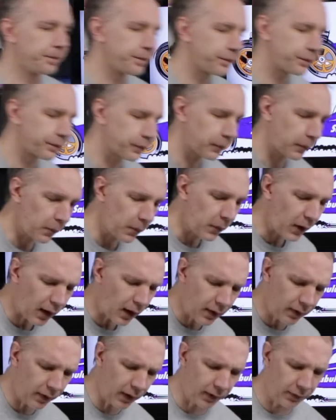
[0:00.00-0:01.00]

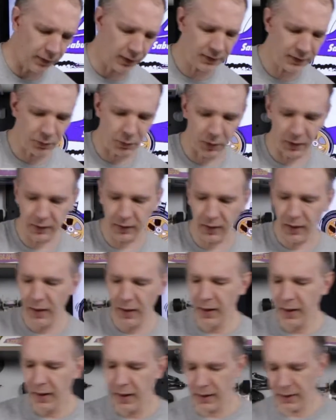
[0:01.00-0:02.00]
And then this one
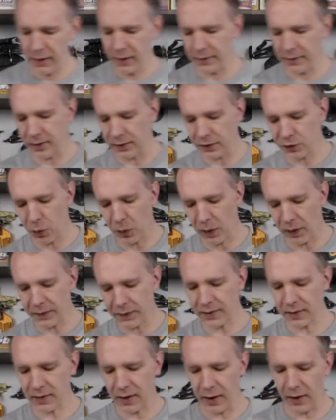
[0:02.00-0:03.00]
is a 12th
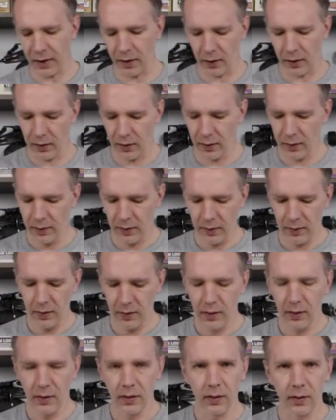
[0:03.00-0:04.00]
scale.
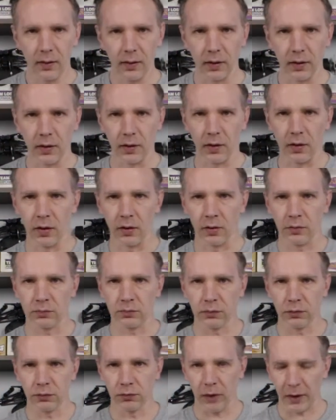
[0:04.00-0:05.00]
Little
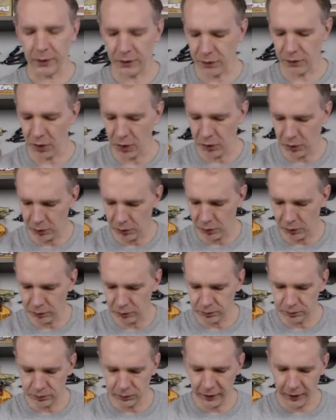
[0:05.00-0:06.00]

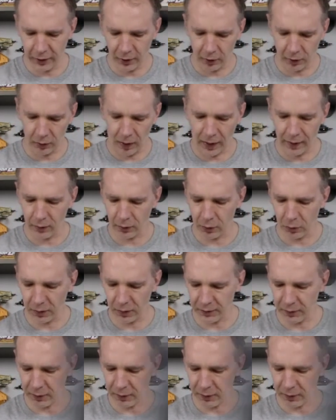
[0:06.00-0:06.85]
retro, you know, I don't know, was